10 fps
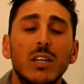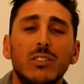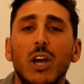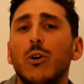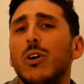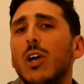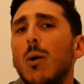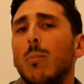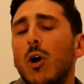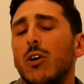
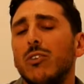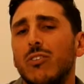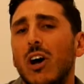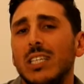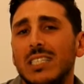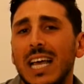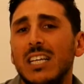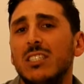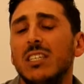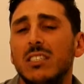So, block sizes
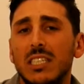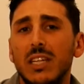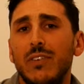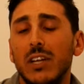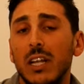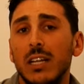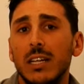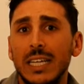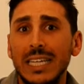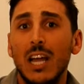has
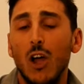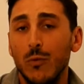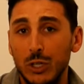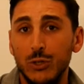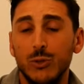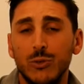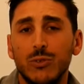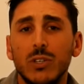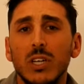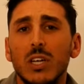significantly reduced.